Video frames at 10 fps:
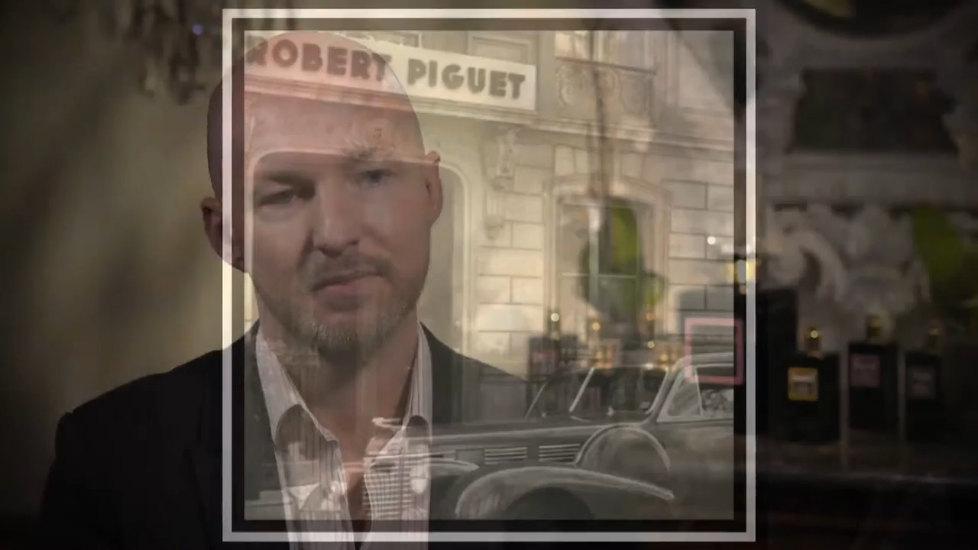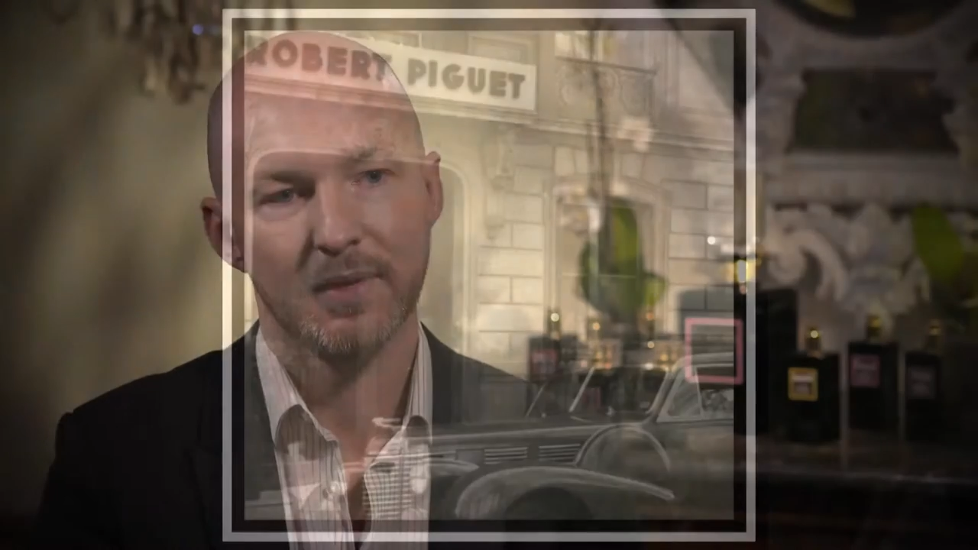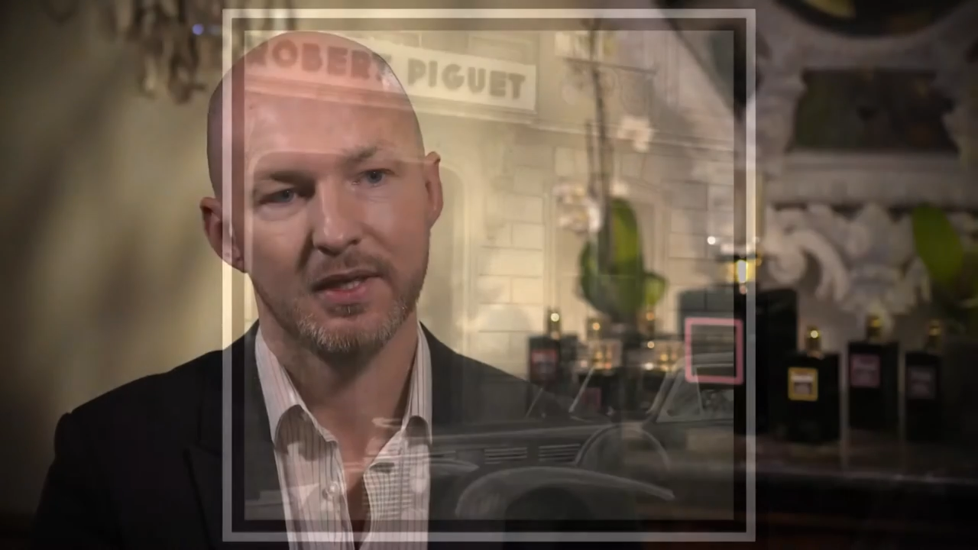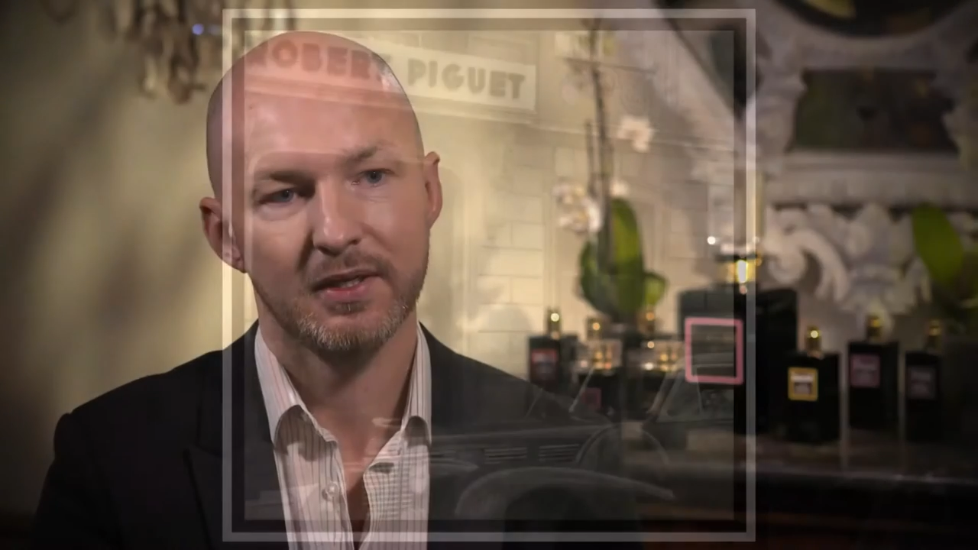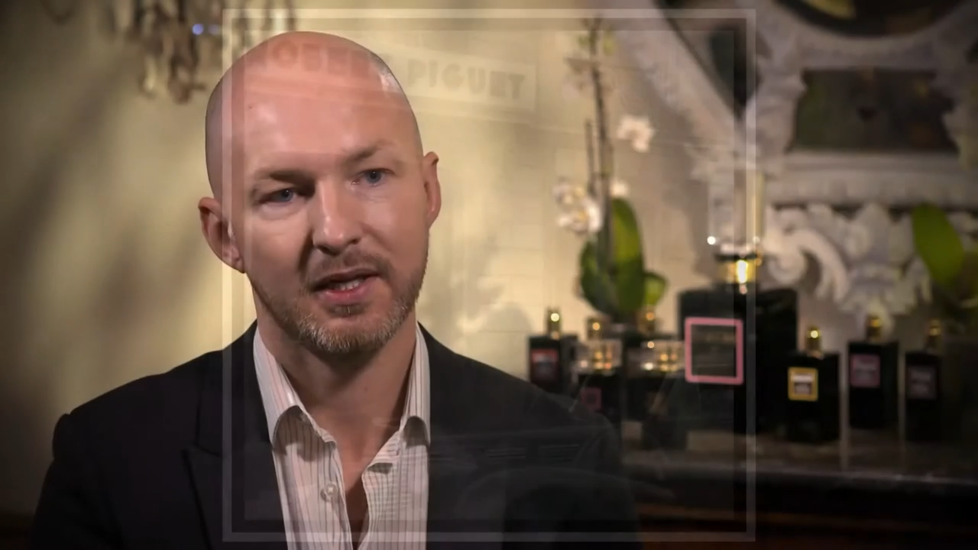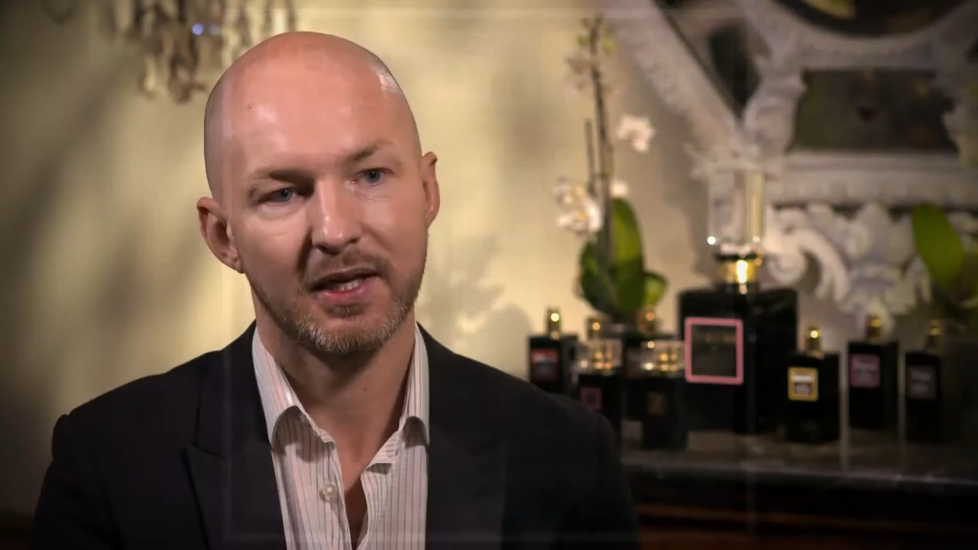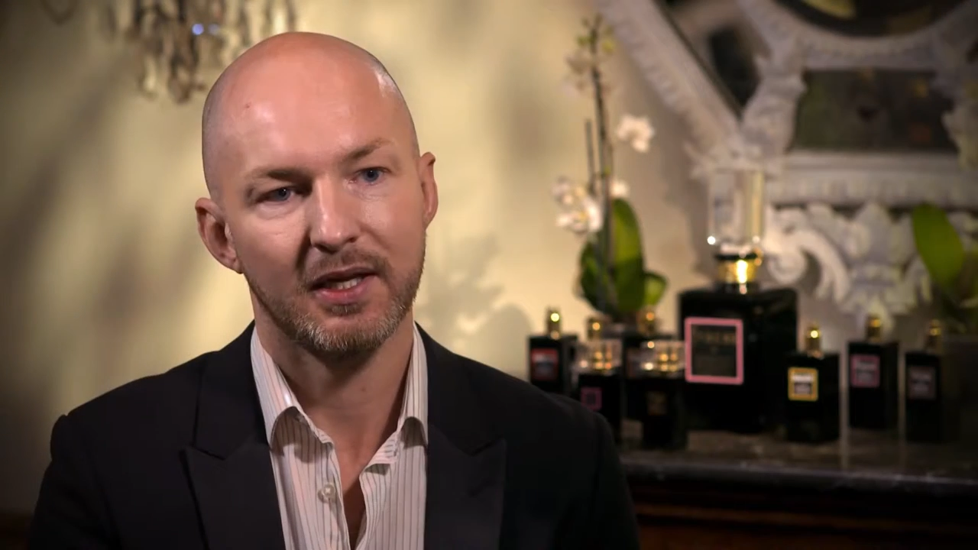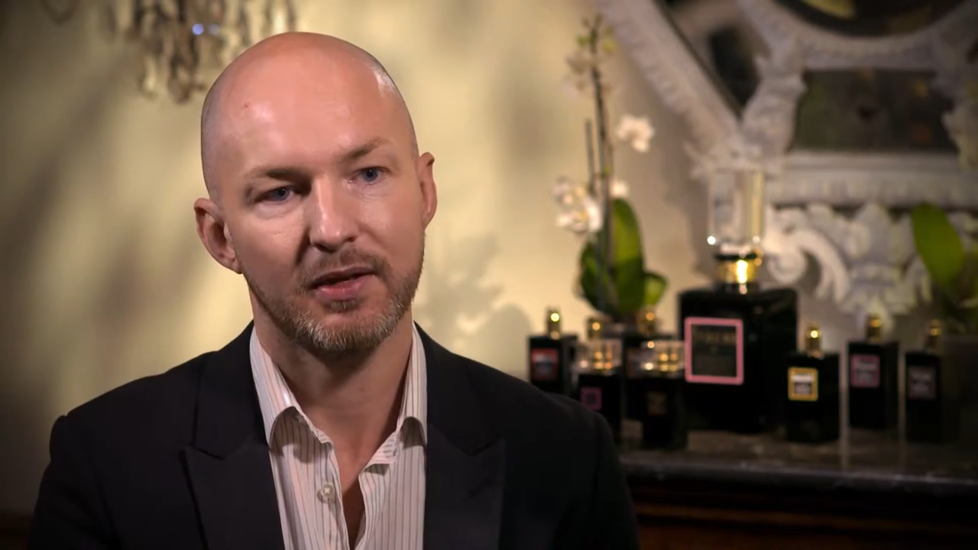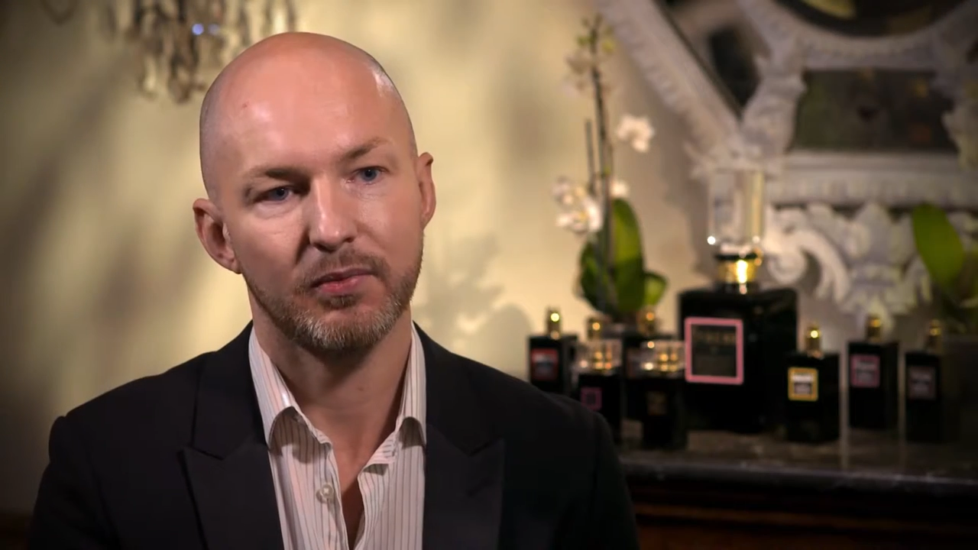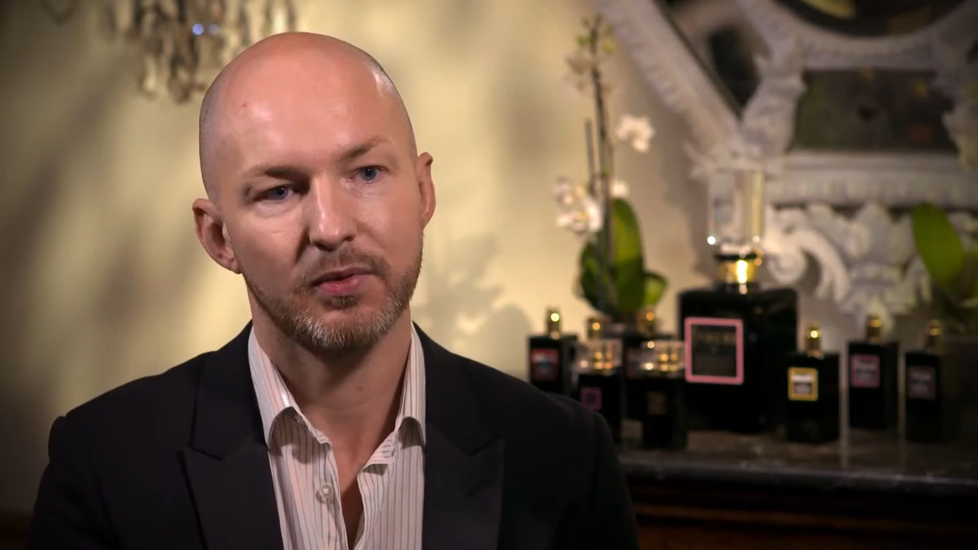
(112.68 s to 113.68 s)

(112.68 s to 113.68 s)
and men, he